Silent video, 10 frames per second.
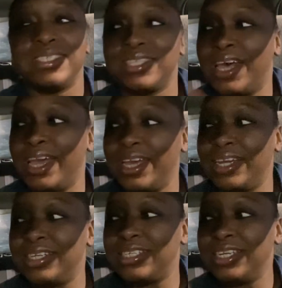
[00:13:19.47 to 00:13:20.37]

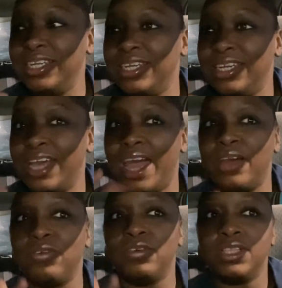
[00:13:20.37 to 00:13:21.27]
like she
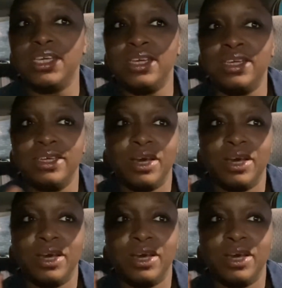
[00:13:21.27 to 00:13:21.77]
had really